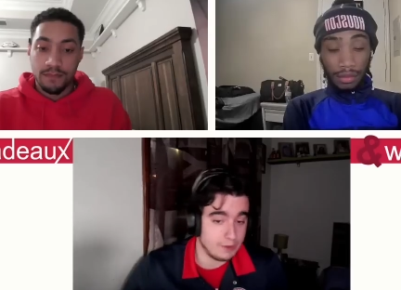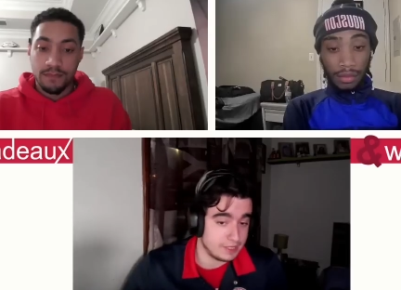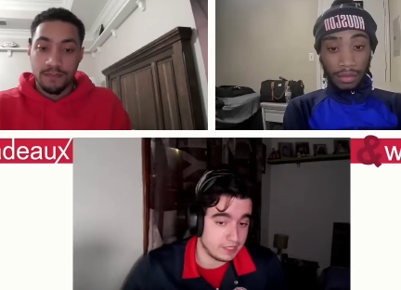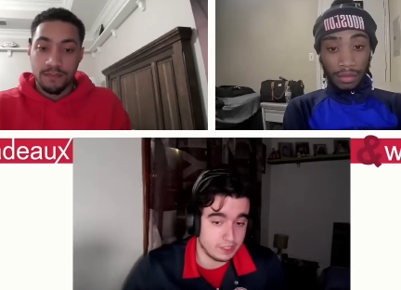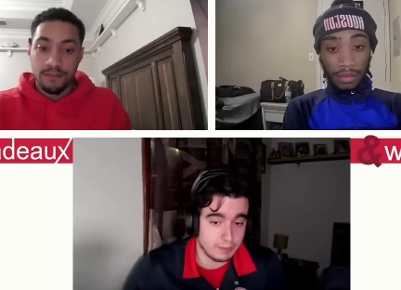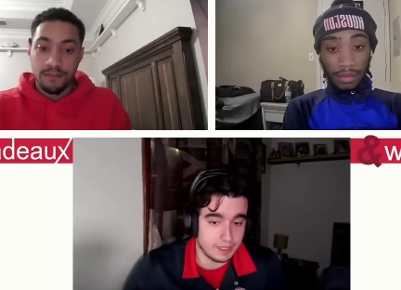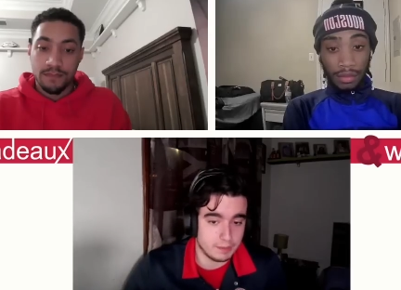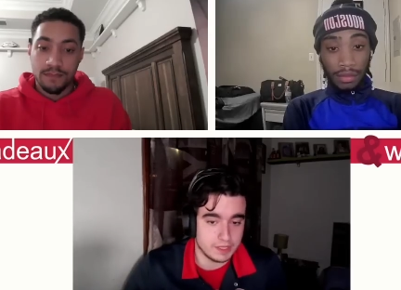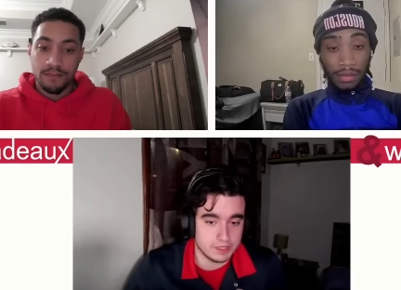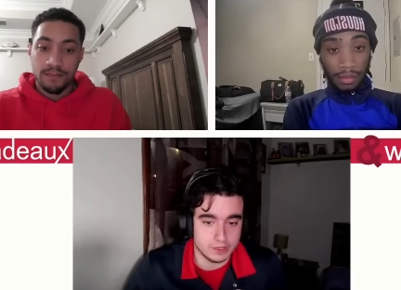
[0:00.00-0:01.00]
Speaker 1: It was actually my
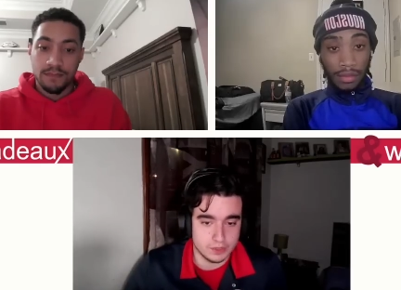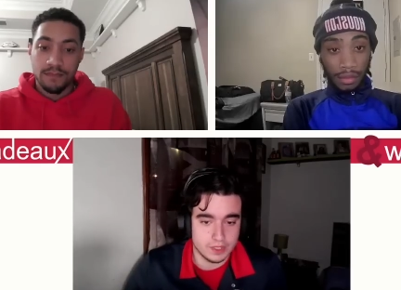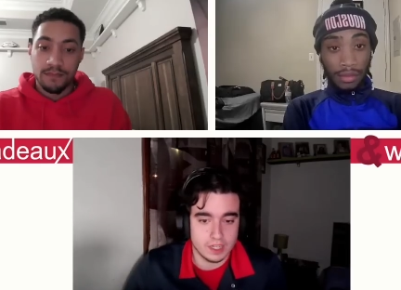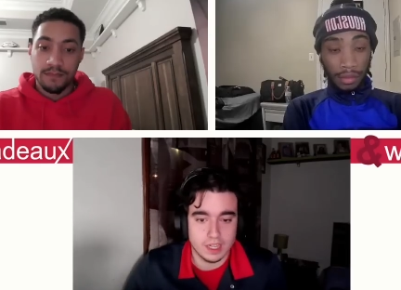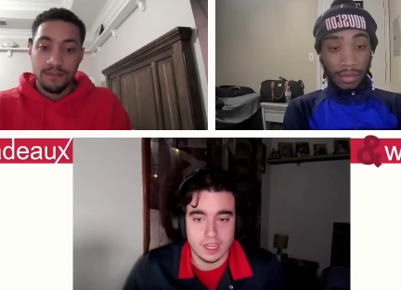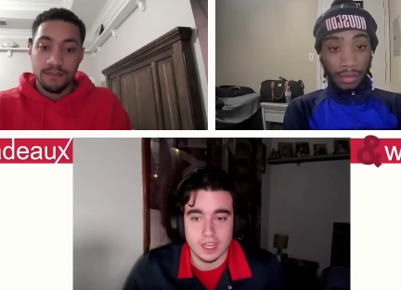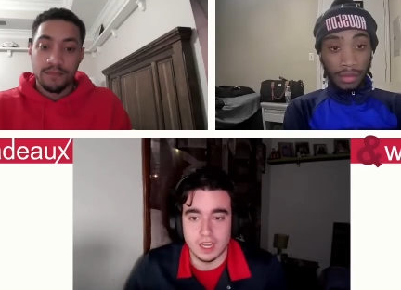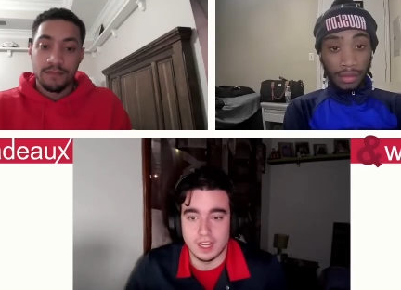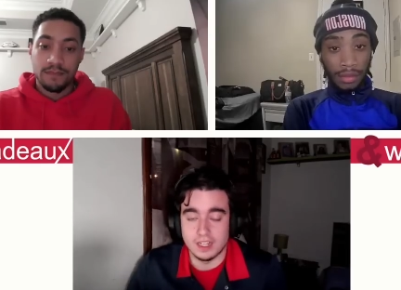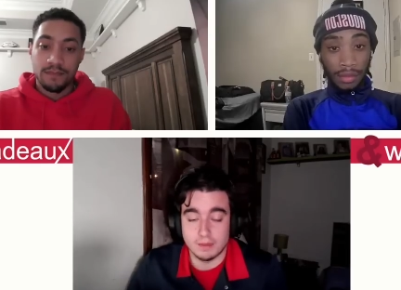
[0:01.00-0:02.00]
number two.
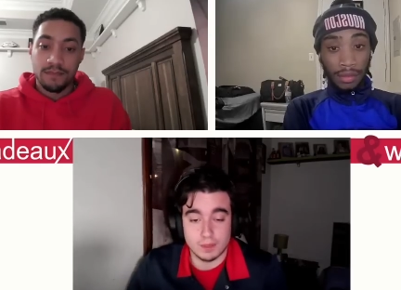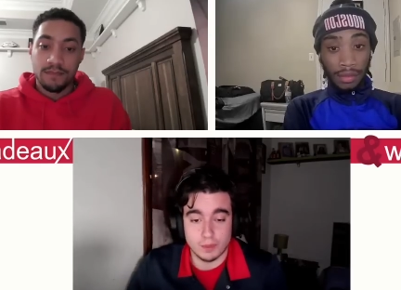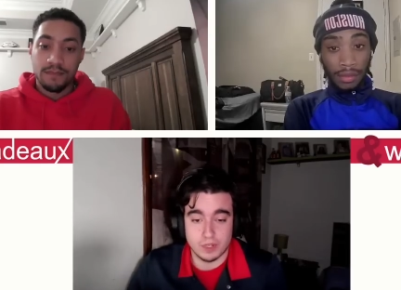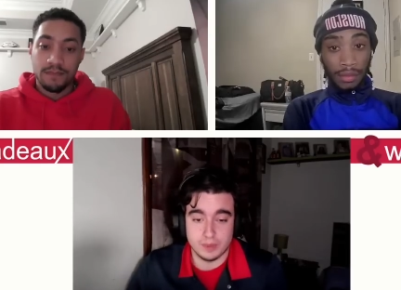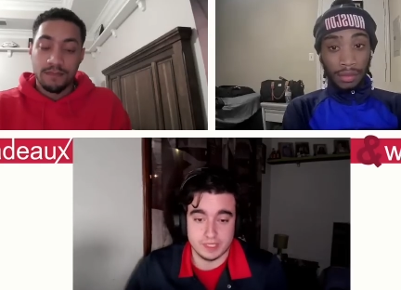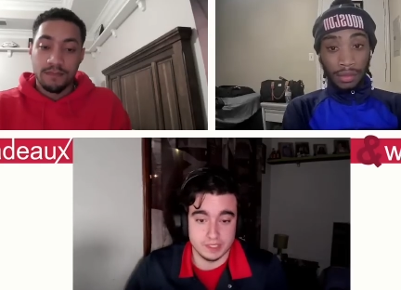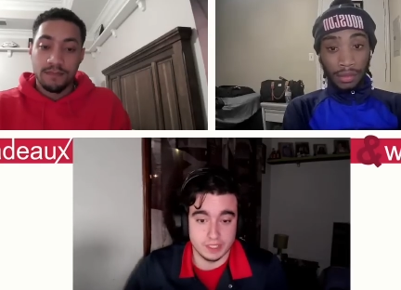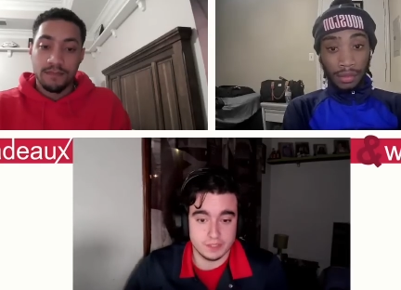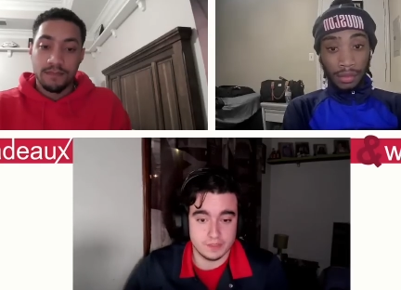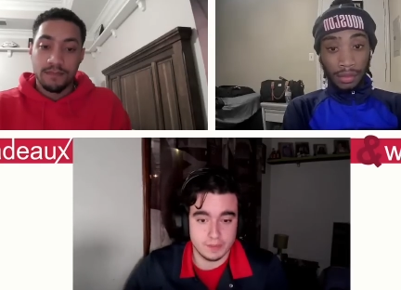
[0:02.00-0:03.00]
Uh, number one was
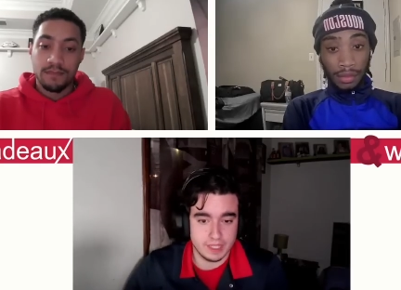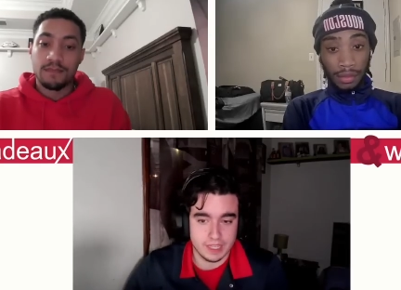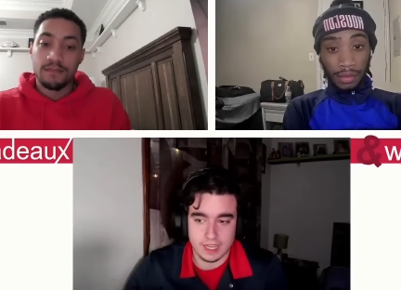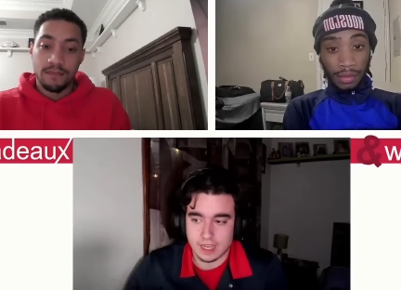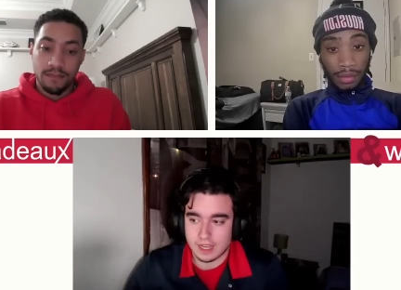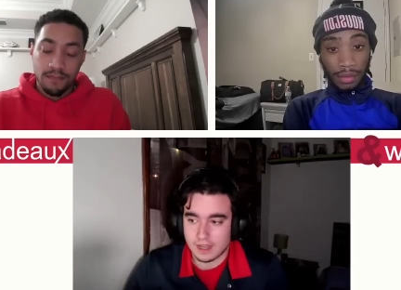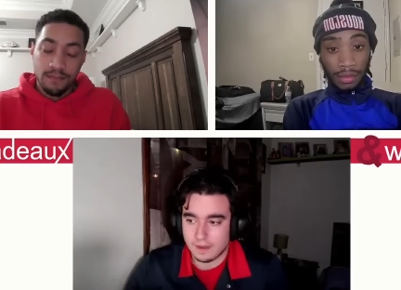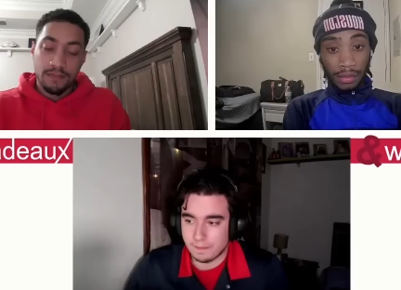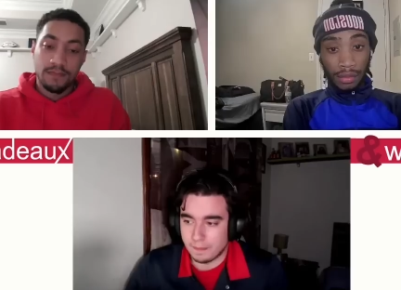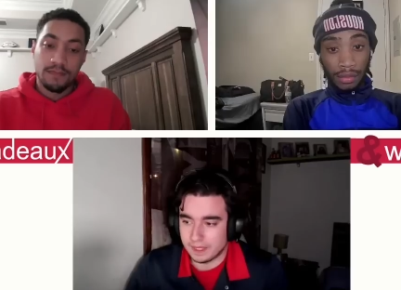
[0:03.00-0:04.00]
Nurse for me,
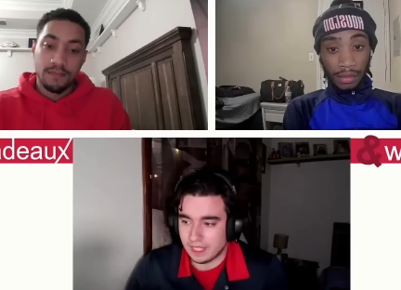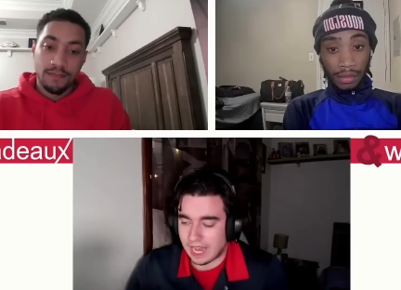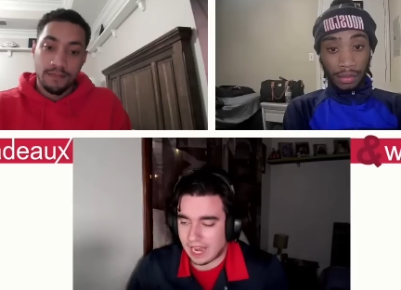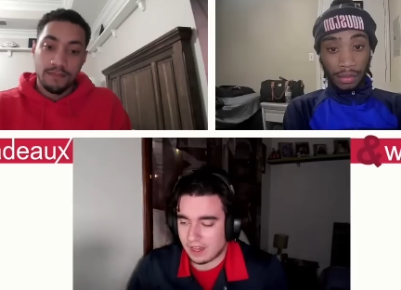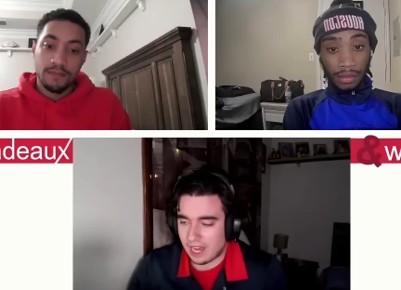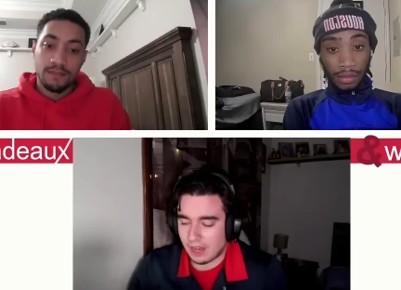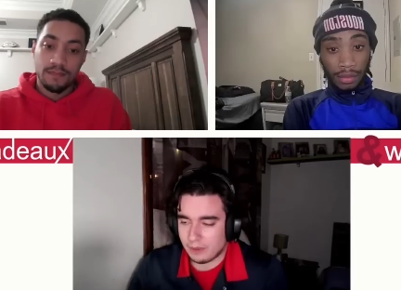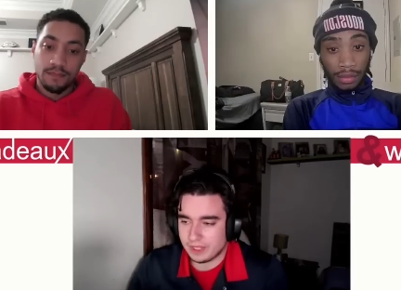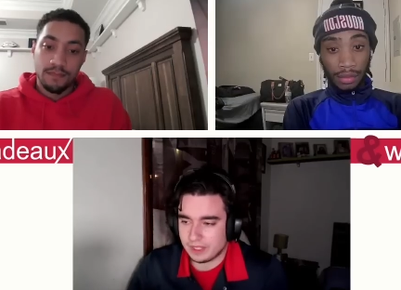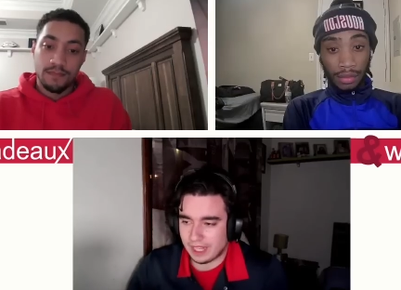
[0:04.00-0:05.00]
but I I
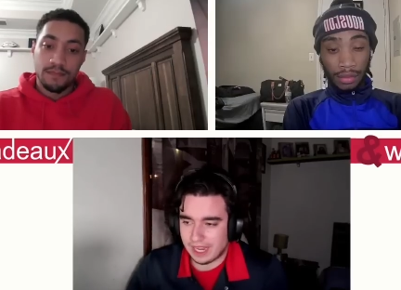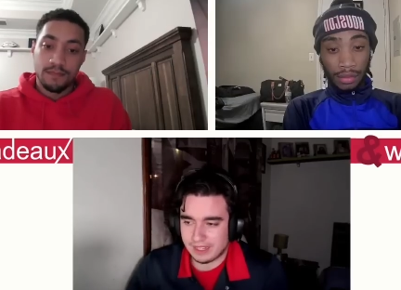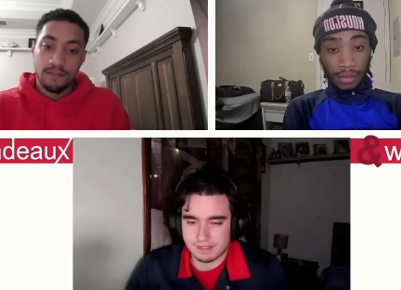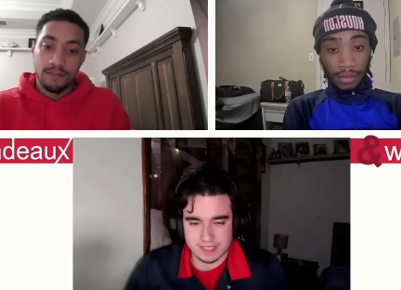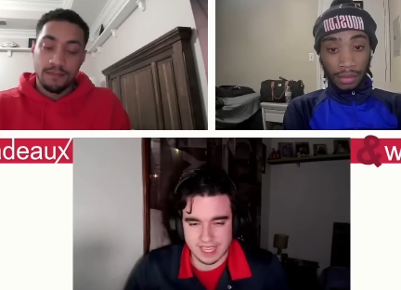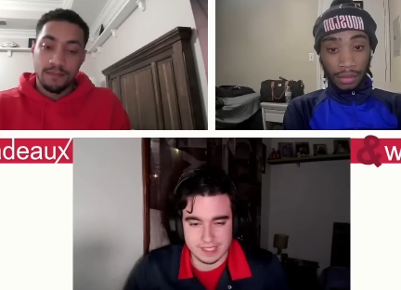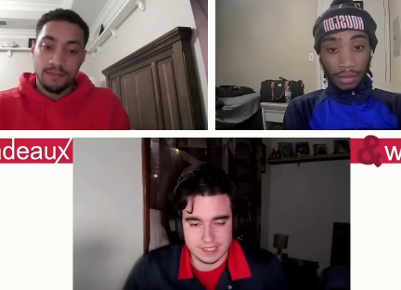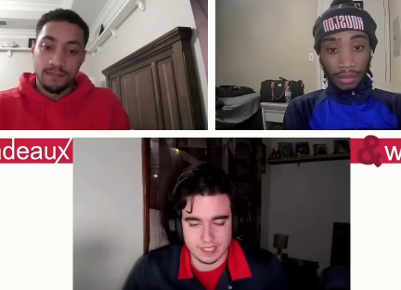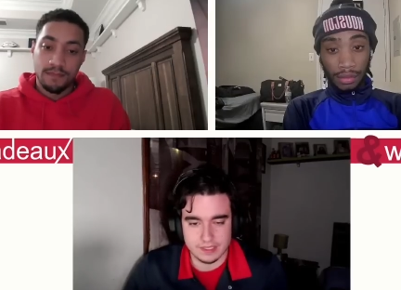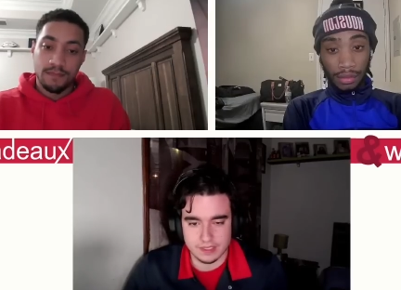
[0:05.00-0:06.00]
was I have kind of
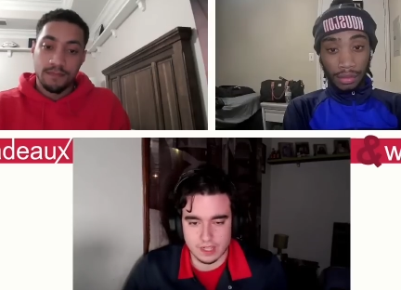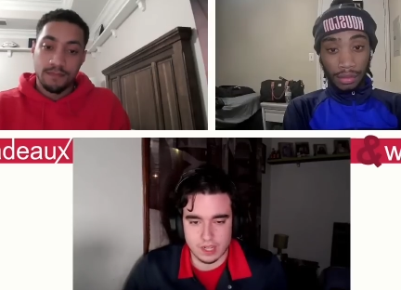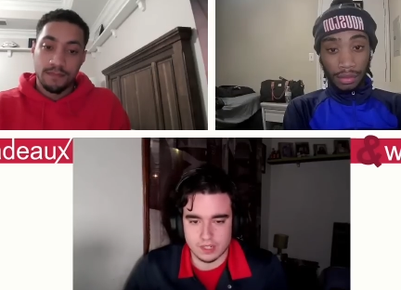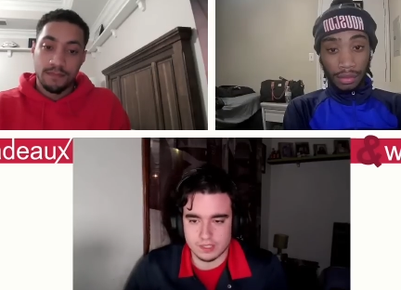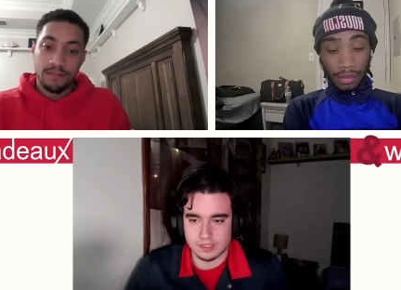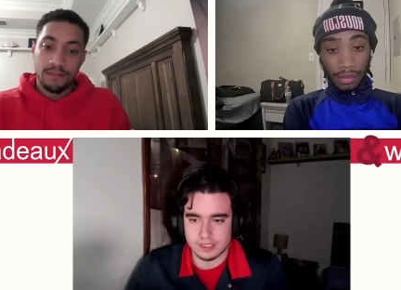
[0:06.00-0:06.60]
settled on.